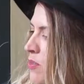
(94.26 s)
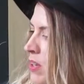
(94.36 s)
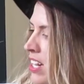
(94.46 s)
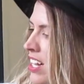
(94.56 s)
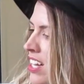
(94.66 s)

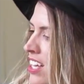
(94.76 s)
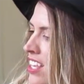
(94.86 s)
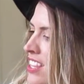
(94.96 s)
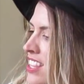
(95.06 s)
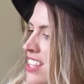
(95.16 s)

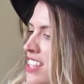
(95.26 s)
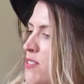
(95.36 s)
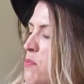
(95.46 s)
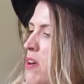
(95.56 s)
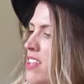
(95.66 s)
Well, the
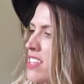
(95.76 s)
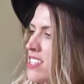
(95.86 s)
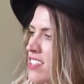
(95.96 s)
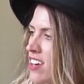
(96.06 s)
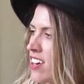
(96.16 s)
one that's
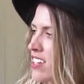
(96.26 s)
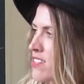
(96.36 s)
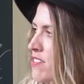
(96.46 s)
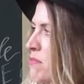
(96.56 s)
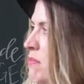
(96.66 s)
the hardest for